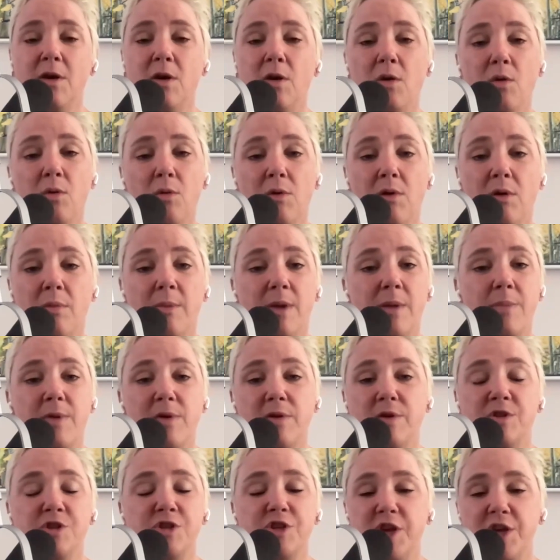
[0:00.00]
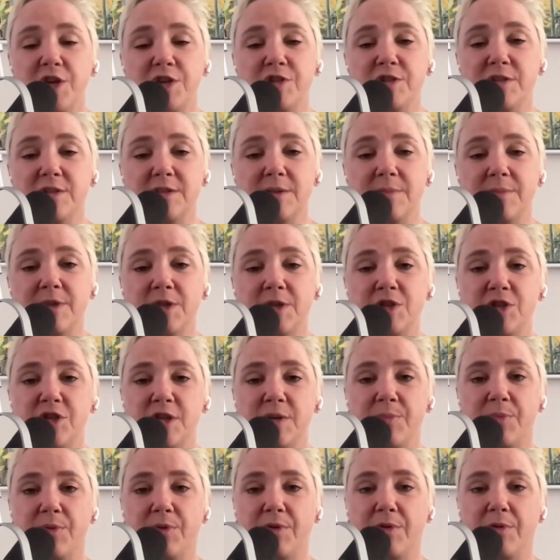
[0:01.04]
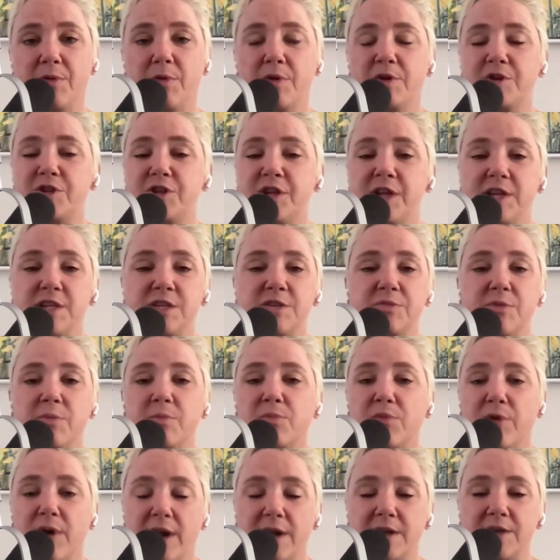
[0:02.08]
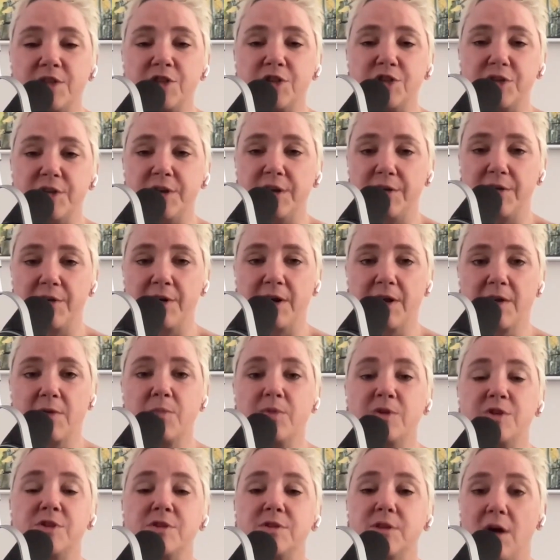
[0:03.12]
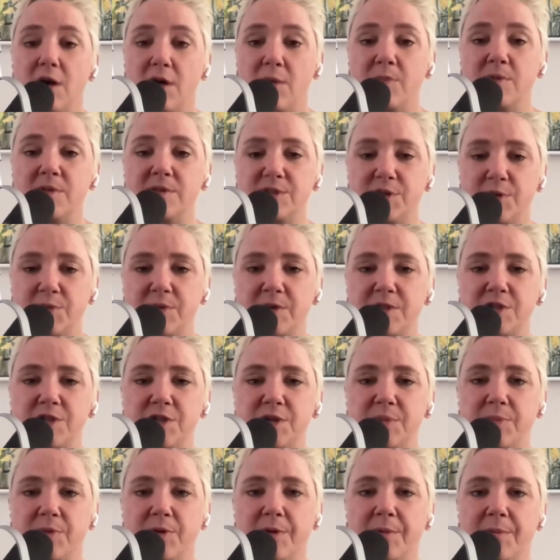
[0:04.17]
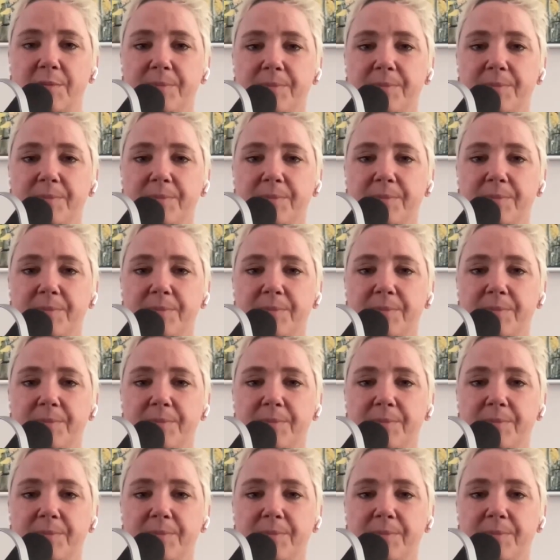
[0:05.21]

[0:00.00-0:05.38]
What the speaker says: Or maybe you can change to something cheaper or change from brand to generic, which is almost always cheaper.